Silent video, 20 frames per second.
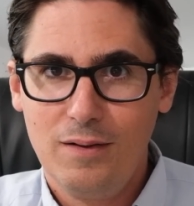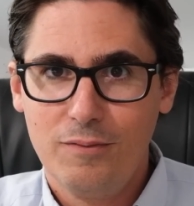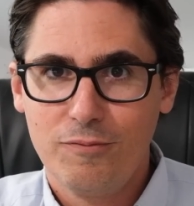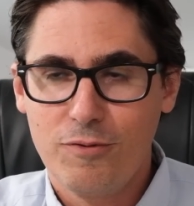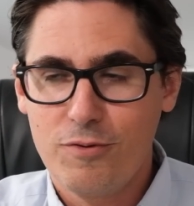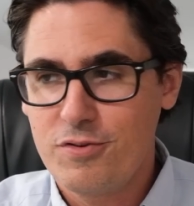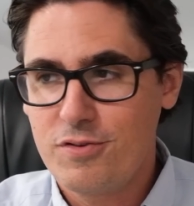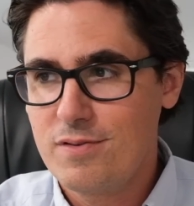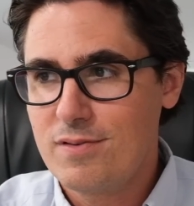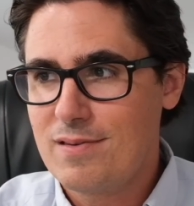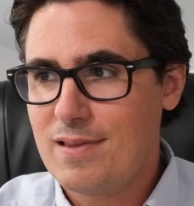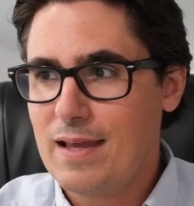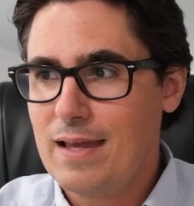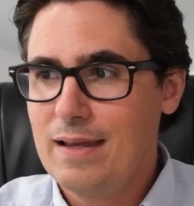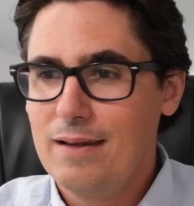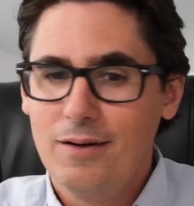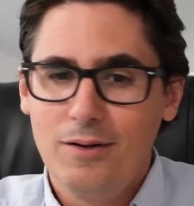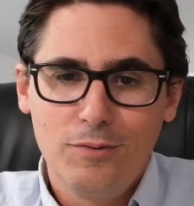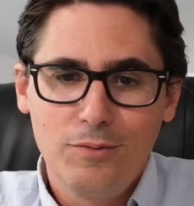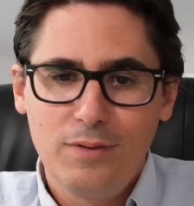Versus
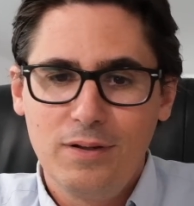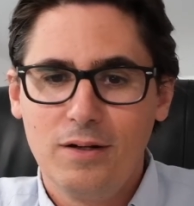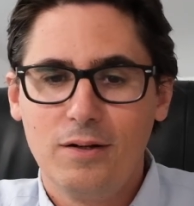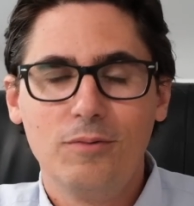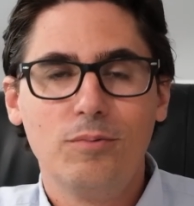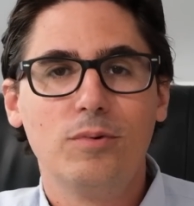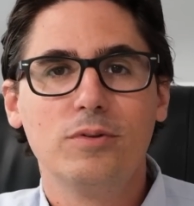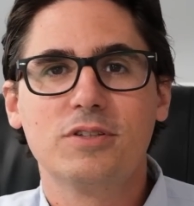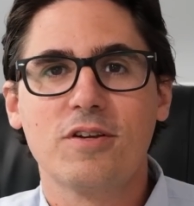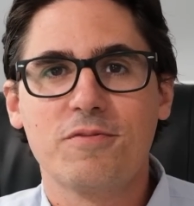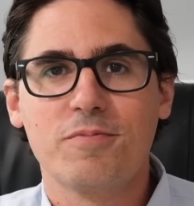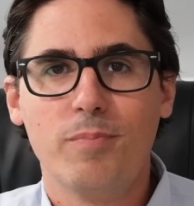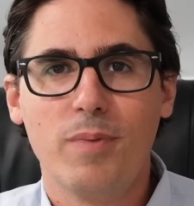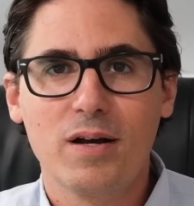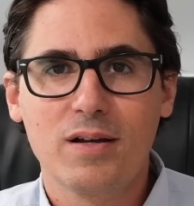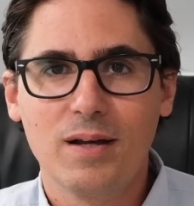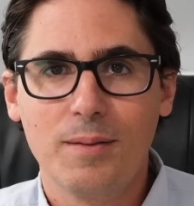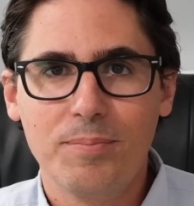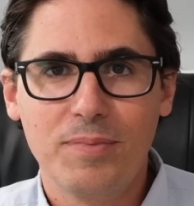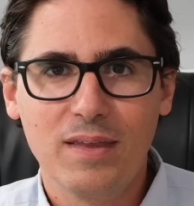say, oh, we'll just
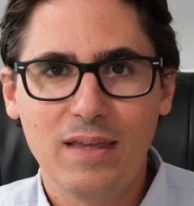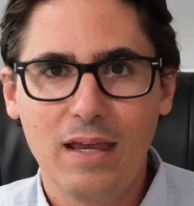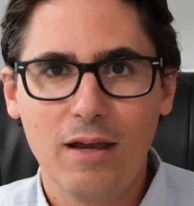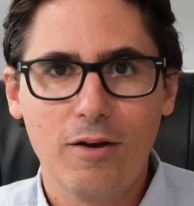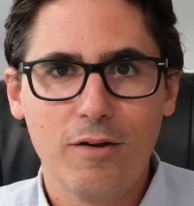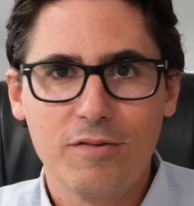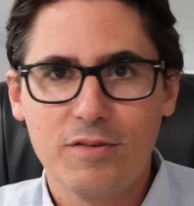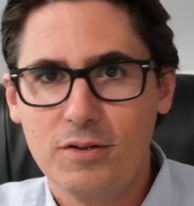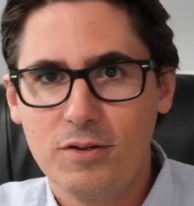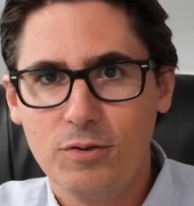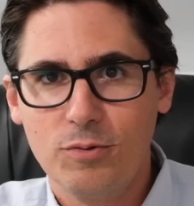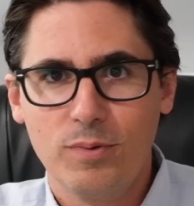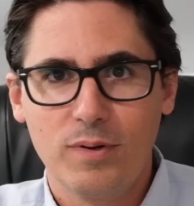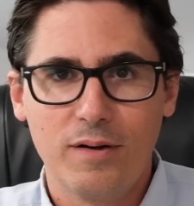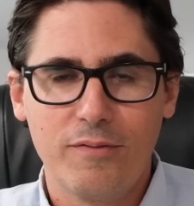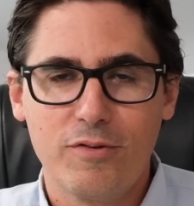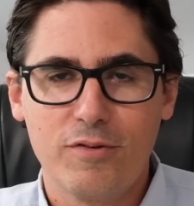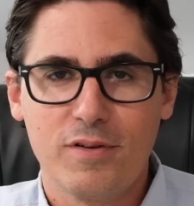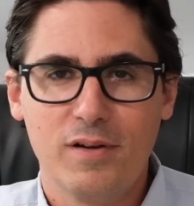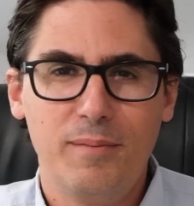muck up the gears and do
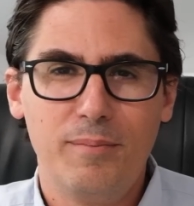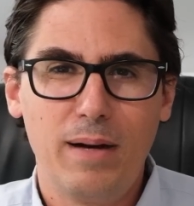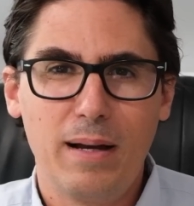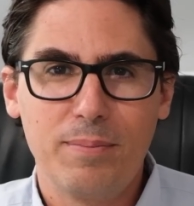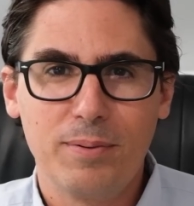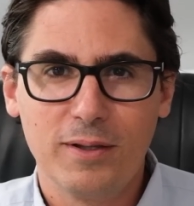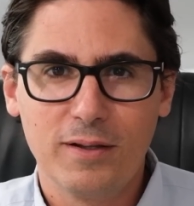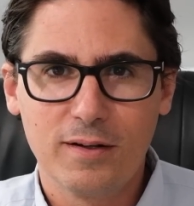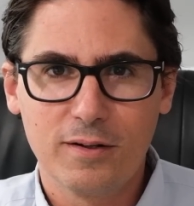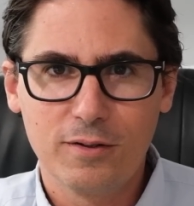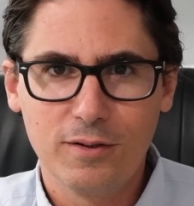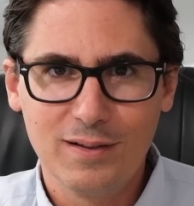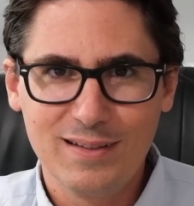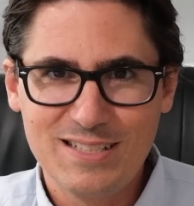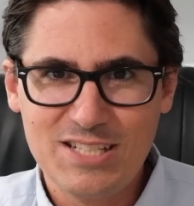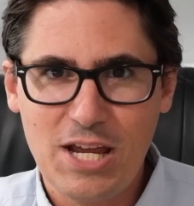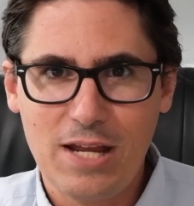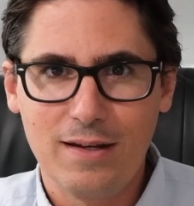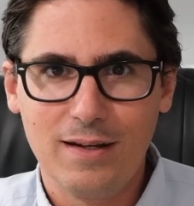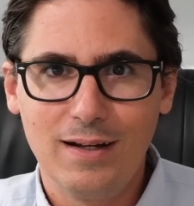whatever's on my political
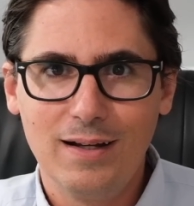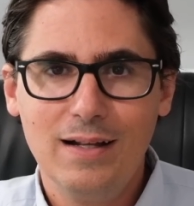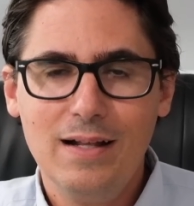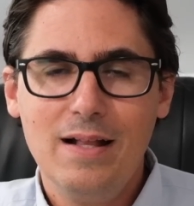agenda.